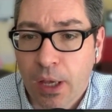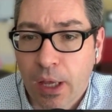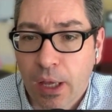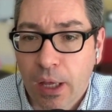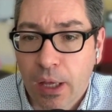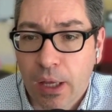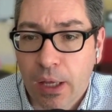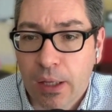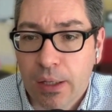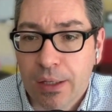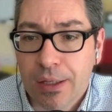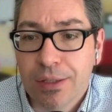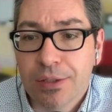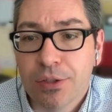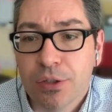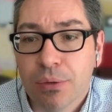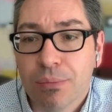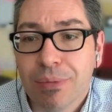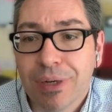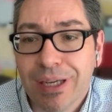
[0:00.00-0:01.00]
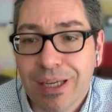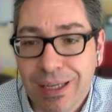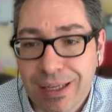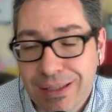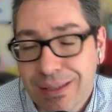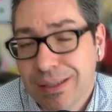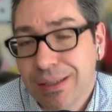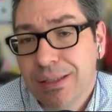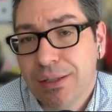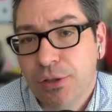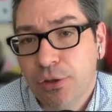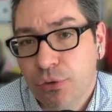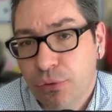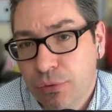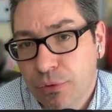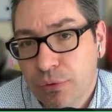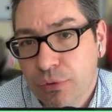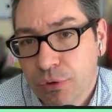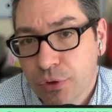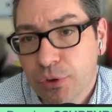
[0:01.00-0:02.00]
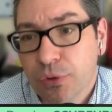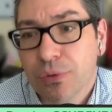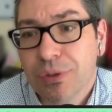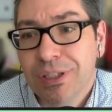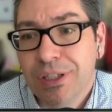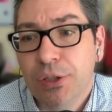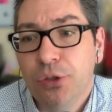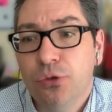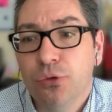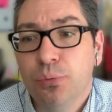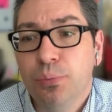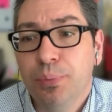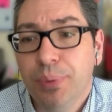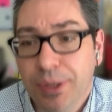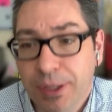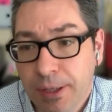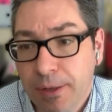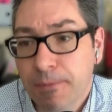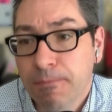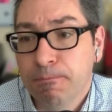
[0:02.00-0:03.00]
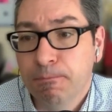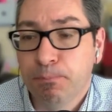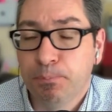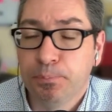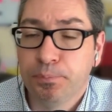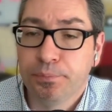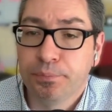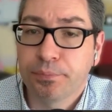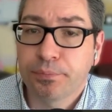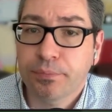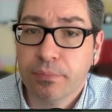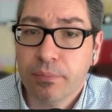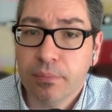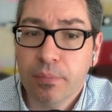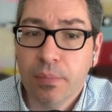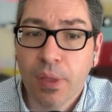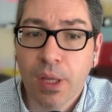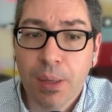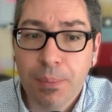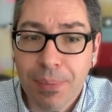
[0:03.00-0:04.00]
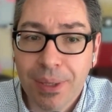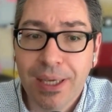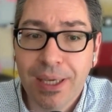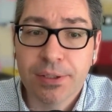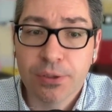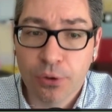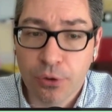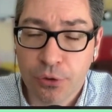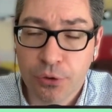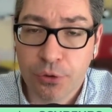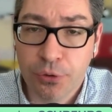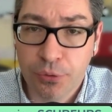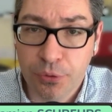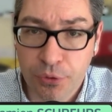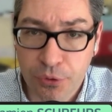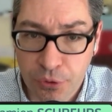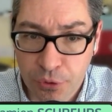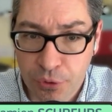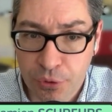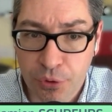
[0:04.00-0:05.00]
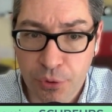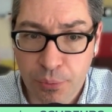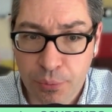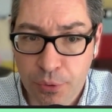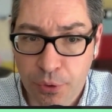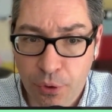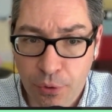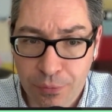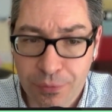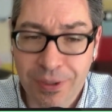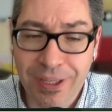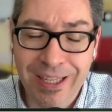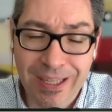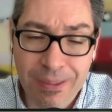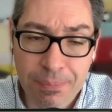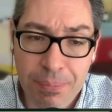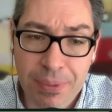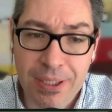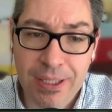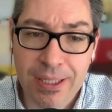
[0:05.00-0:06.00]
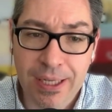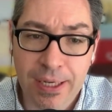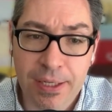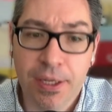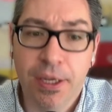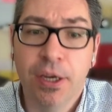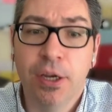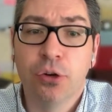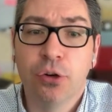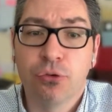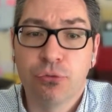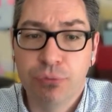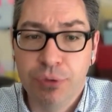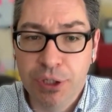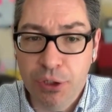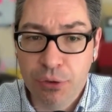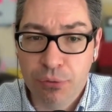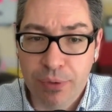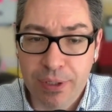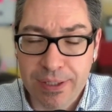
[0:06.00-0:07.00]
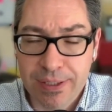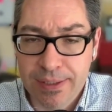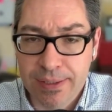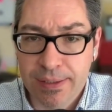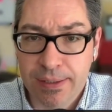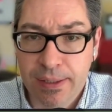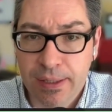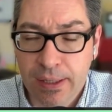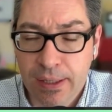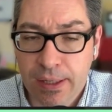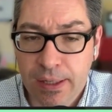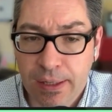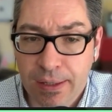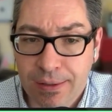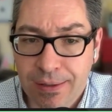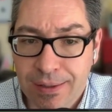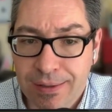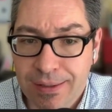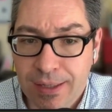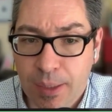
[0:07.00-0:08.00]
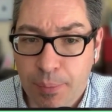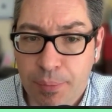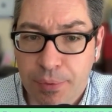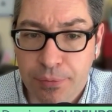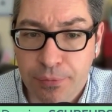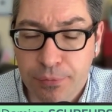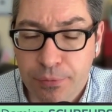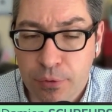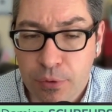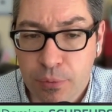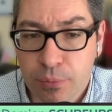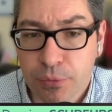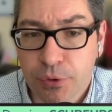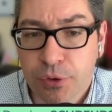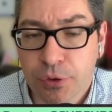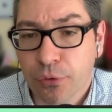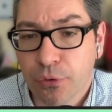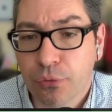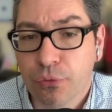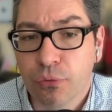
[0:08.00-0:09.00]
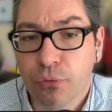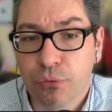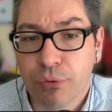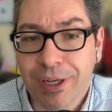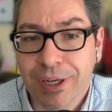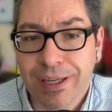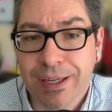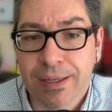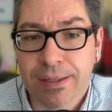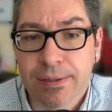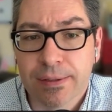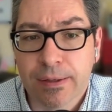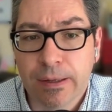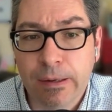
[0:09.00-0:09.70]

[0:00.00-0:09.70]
And in some cases, you also need to pay based on the number of API requests that are performed through Raycast.